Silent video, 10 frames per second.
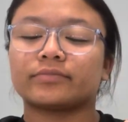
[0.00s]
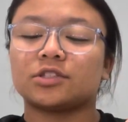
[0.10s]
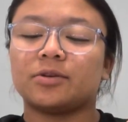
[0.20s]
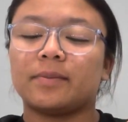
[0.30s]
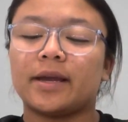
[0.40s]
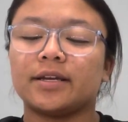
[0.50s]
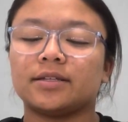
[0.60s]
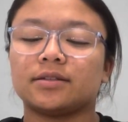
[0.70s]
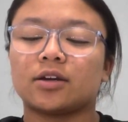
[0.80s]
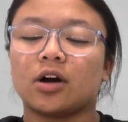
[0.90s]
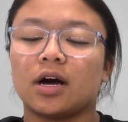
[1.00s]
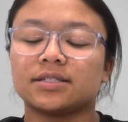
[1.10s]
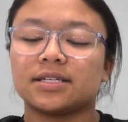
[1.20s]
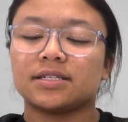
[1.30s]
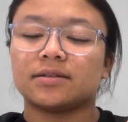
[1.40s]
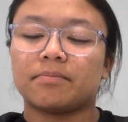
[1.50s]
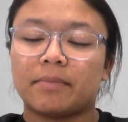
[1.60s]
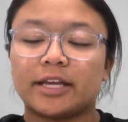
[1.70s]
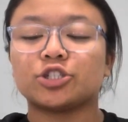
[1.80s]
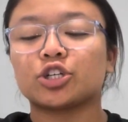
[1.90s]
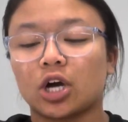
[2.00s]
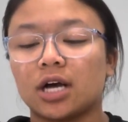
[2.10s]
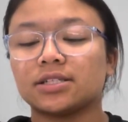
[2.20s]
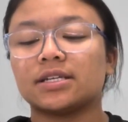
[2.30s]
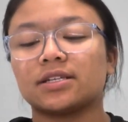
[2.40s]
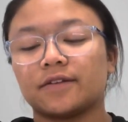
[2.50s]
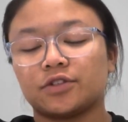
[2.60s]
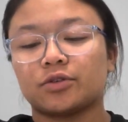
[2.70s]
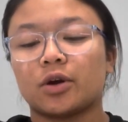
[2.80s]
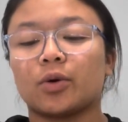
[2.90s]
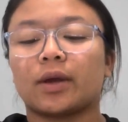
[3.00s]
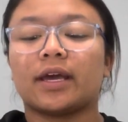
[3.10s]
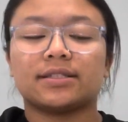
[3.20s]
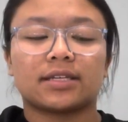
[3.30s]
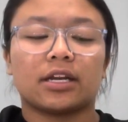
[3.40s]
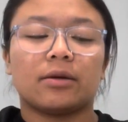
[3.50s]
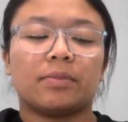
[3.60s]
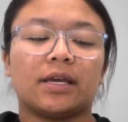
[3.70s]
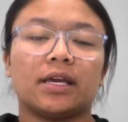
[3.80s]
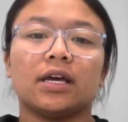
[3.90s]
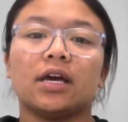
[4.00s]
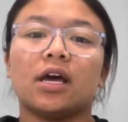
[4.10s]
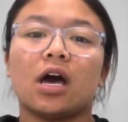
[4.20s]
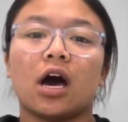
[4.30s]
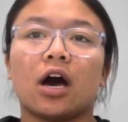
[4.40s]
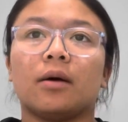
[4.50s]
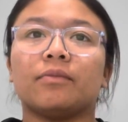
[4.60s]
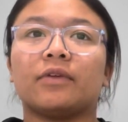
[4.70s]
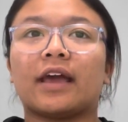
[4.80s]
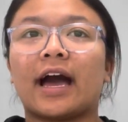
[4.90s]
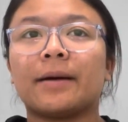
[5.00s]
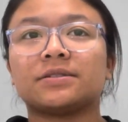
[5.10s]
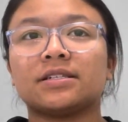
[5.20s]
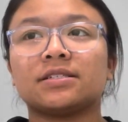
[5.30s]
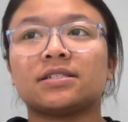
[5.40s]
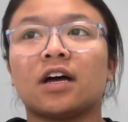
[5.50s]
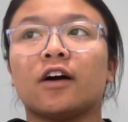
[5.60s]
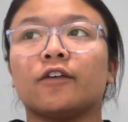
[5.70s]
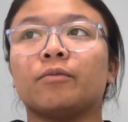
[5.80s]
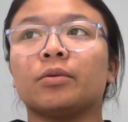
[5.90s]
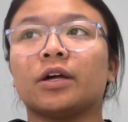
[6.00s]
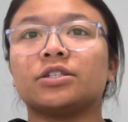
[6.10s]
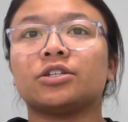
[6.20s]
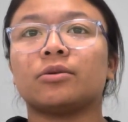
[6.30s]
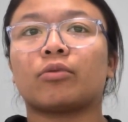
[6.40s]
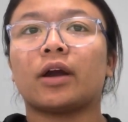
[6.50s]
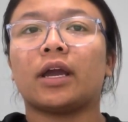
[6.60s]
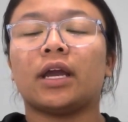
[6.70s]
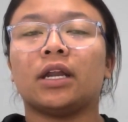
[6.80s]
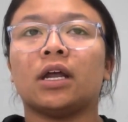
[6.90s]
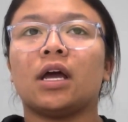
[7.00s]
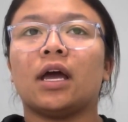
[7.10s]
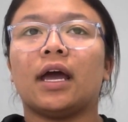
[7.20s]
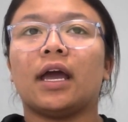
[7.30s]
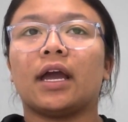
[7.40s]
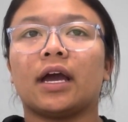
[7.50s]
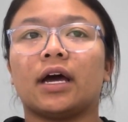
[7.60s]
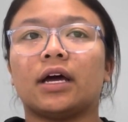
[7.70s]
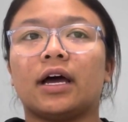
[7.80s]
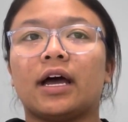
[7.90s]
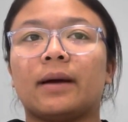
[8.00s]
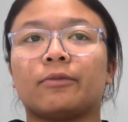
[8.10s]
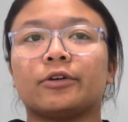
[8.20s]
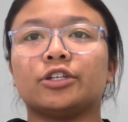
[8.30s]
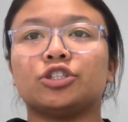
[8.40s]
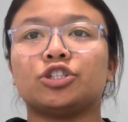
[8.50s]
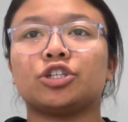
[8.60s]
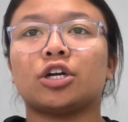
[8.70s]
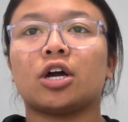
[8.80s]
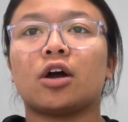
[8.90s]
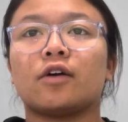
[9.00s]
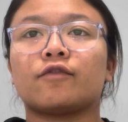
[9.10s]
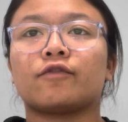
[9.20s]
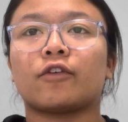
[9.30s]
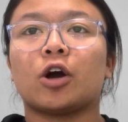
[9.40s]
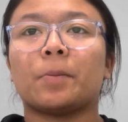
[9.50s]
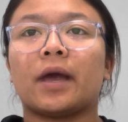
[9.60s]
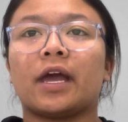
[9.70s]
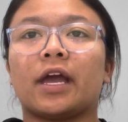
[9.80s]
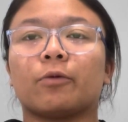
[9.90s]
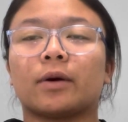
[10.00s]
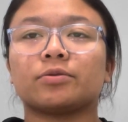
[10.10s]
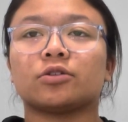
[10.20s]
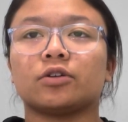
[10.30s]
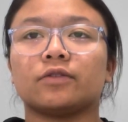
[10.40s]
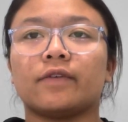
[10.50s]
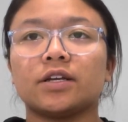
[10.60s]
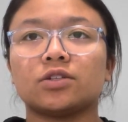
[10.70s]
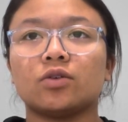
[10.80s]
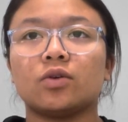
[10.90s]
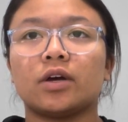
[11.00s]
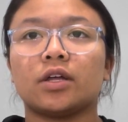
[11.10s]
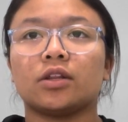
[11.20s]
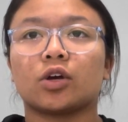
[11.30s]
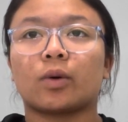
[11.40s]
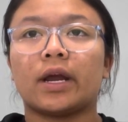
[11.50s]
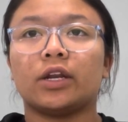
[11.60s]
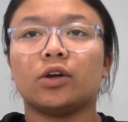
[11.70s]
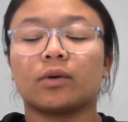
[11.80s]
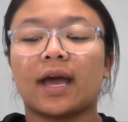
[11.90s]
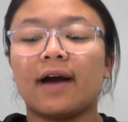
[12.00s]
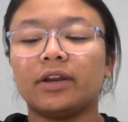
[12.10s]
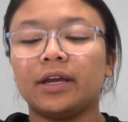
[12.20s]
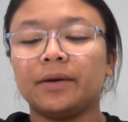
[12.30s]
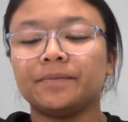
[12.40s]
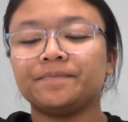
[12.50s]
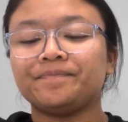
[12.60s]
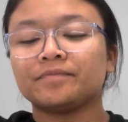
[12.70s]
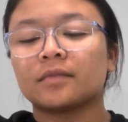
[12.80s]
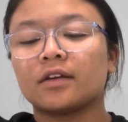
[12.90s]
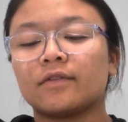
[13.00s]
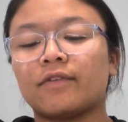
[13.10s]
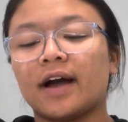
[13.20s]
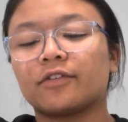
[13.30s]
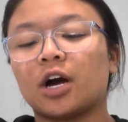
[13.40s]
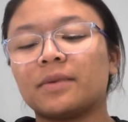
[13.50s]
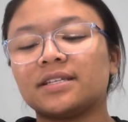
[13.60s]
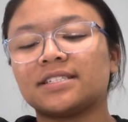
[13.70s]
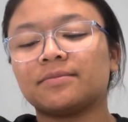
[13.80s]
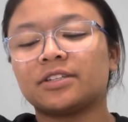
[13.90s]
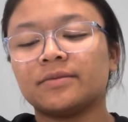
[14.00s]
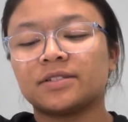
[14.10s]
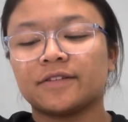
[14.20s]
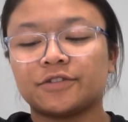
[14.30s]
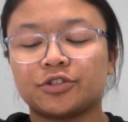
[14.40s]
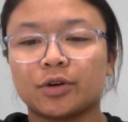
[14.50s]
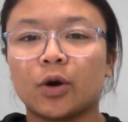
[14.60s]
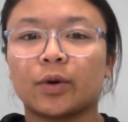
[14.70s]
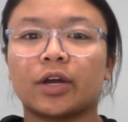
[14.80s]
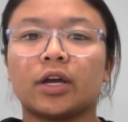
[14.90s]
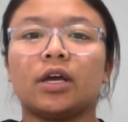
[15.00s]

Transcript: to major causes of stroke, it's going to be the absence of blood to the brain and a hemorrhage from a ruptured vessel in the cranial cavity. 5 common symptoms of stroke.